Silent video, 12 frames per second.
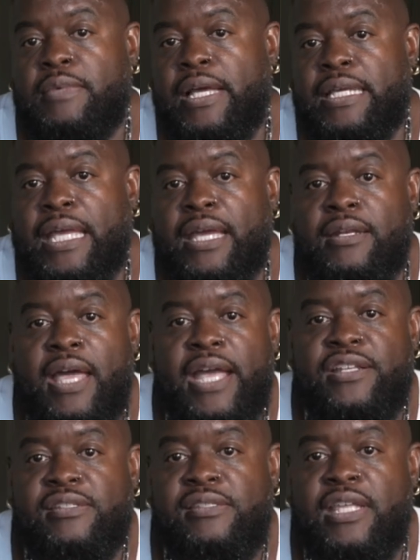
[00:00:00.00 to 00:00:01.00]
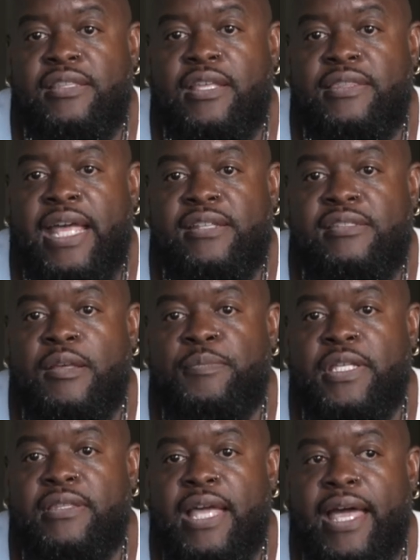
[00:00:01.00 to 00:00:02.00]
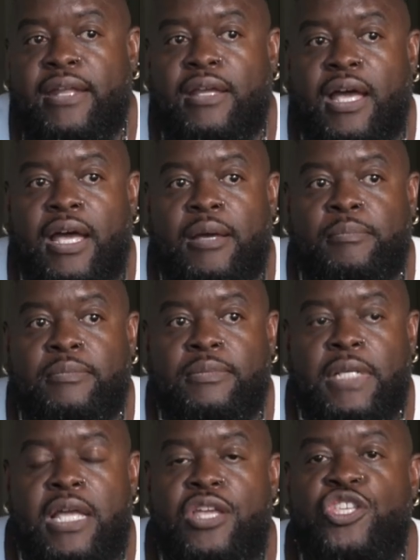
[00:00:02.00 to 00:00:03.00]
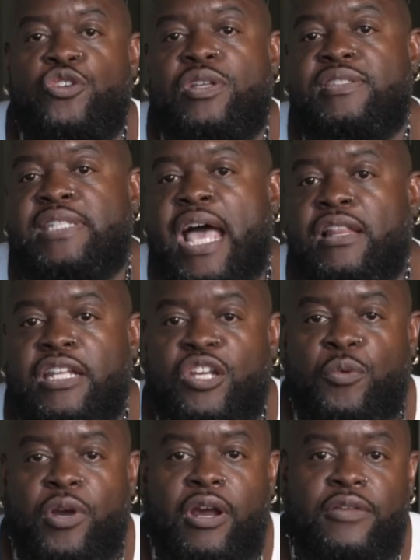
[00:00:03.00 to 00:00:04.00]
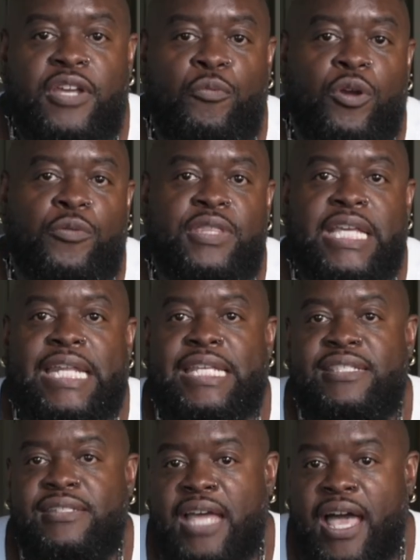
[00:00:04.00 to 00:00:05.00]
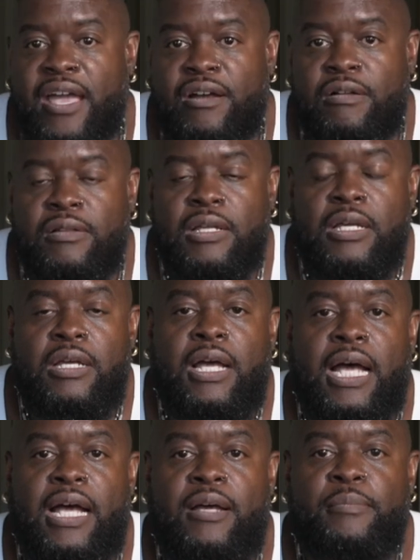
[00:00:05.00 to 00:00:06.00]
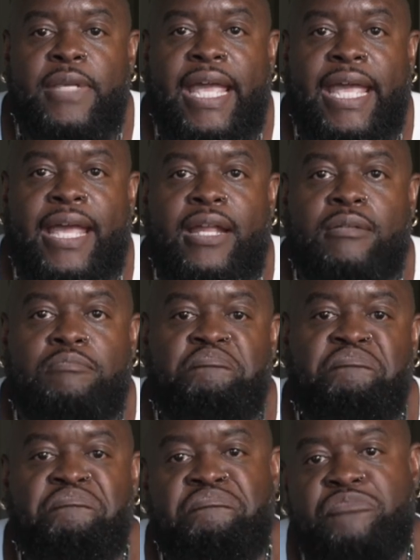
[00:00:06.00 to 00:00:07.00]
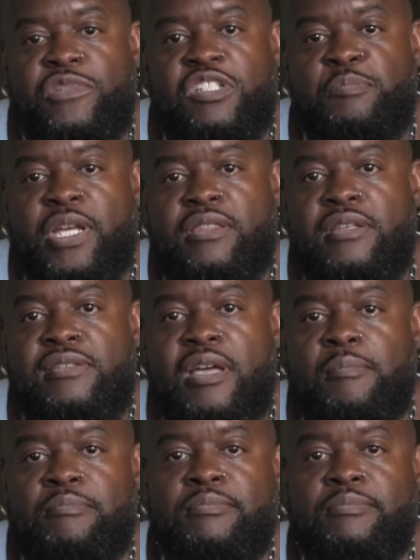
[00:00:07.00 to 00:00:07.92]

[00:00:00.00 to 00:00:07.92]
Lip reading: again, I just think that that's something that you can style anywhere. They work with any style, and just pick these up.